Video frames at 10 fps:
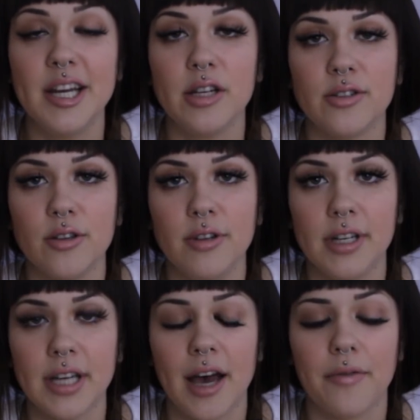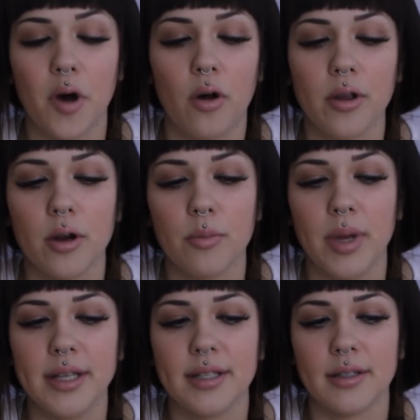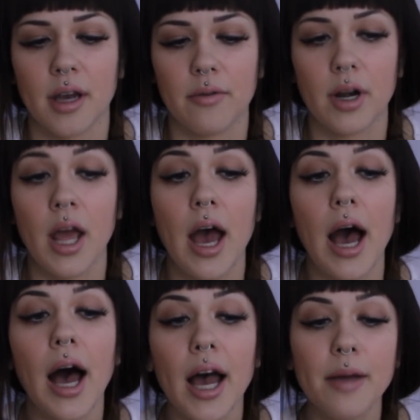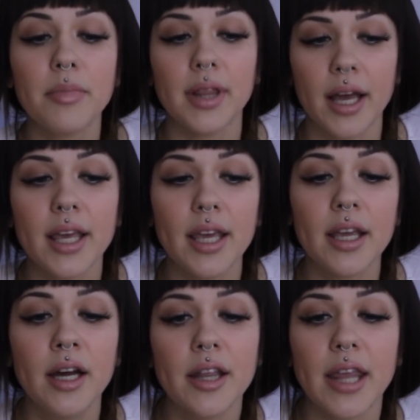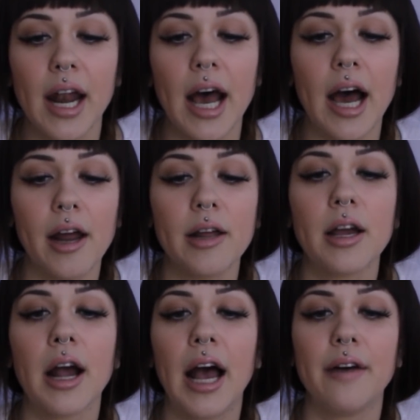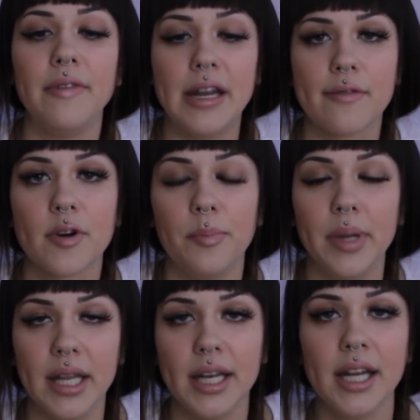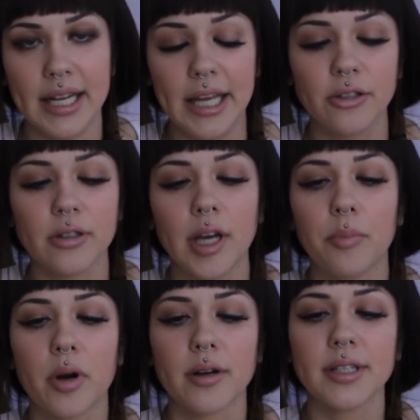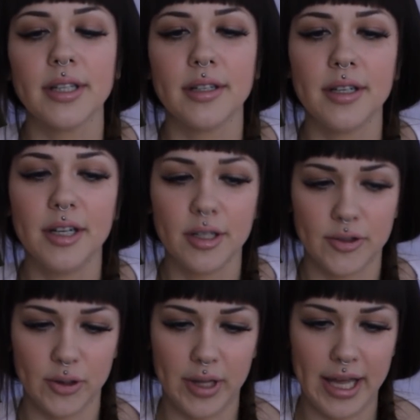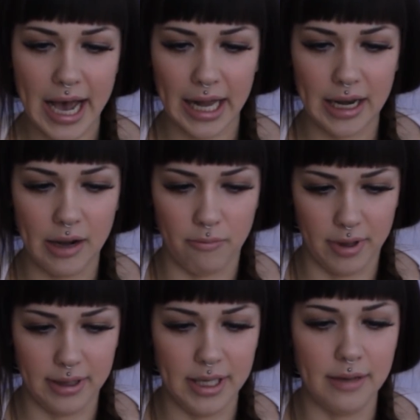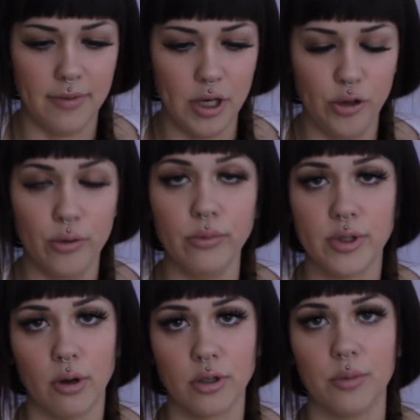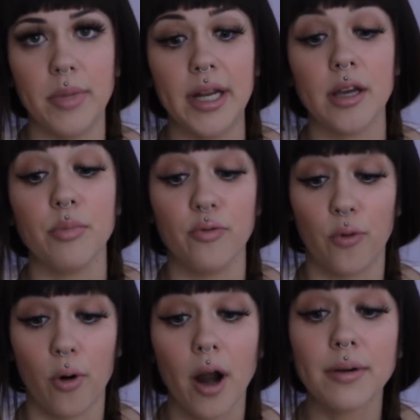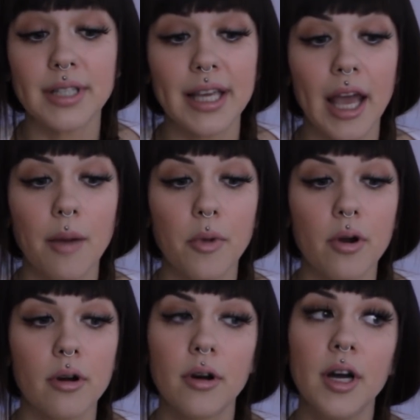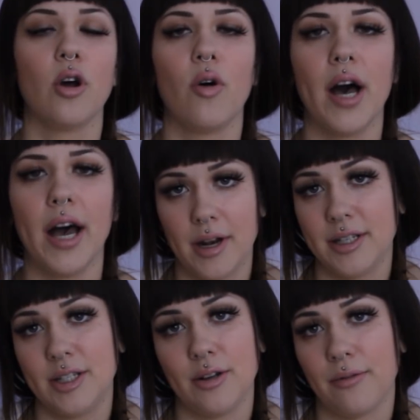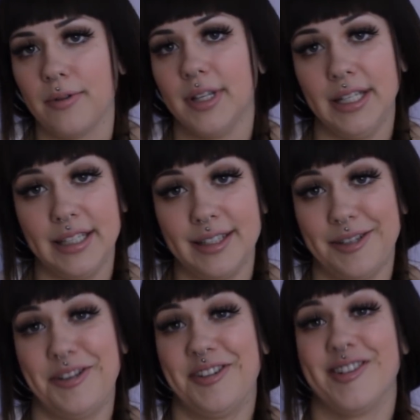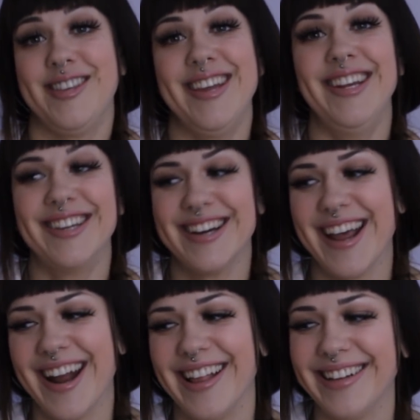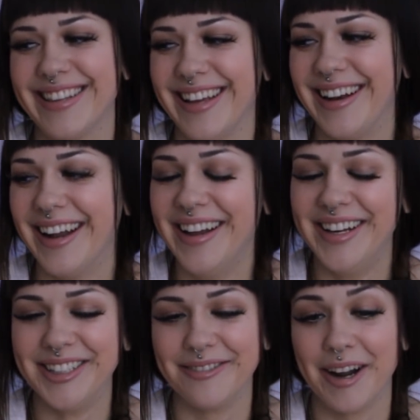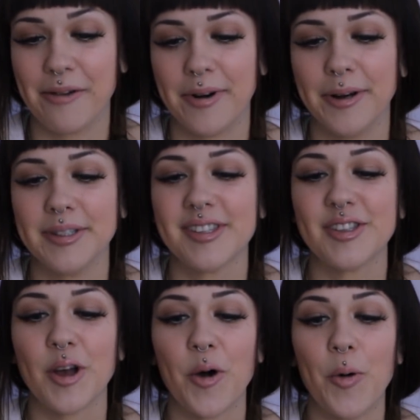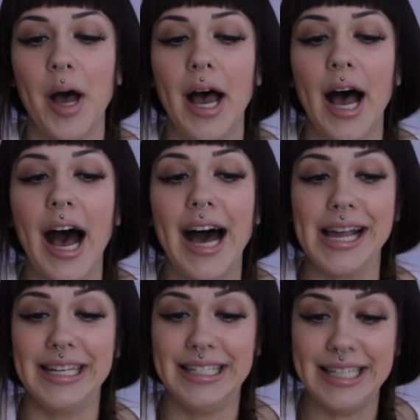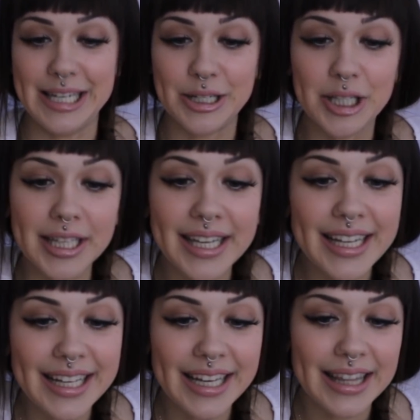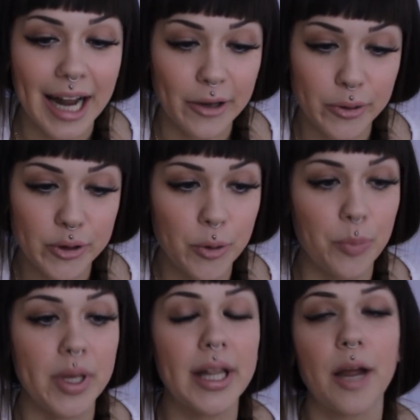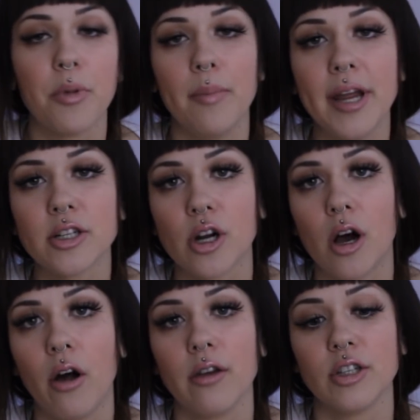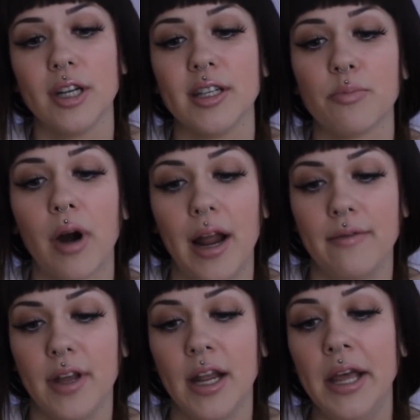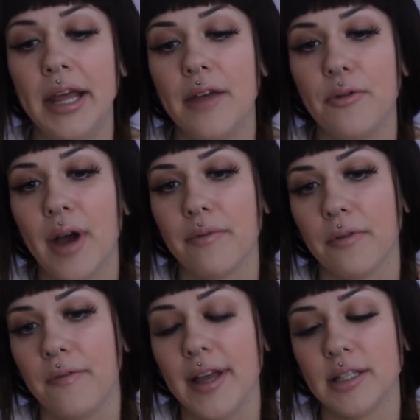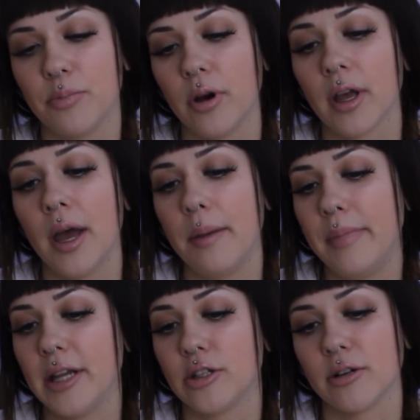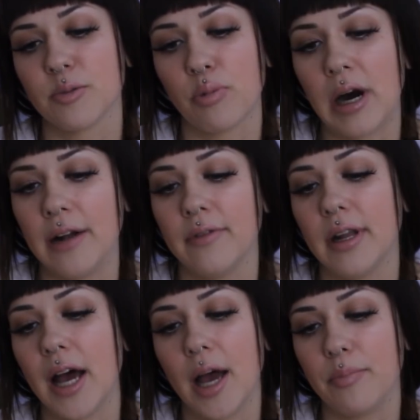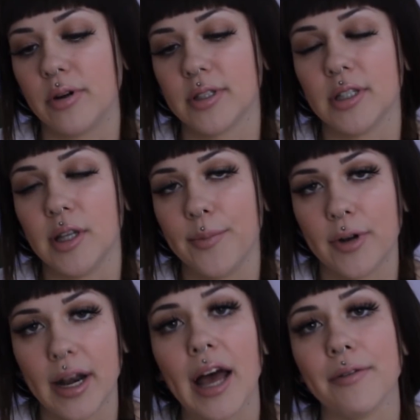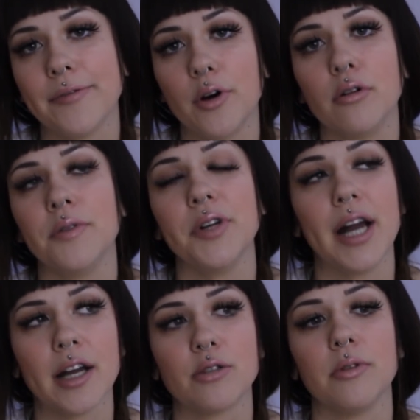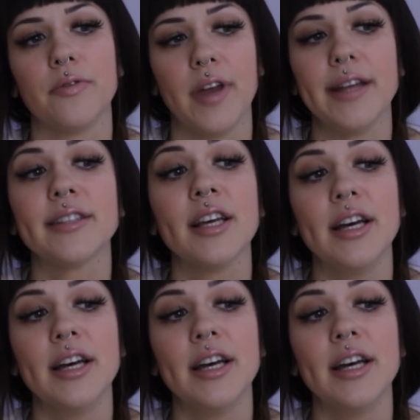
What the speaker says: So you need to have all your bases covered. I'm lucky that I have never been an internet person, so like I didn't really even use social media before I was a cam girl, so just don't really exist on the internet other than Loretta Rose. So ideally that's what you would be like, but make sure all your shit is private. If you have a Facebook, make sure it's private. I personally wouldn't have a photo of your actual face.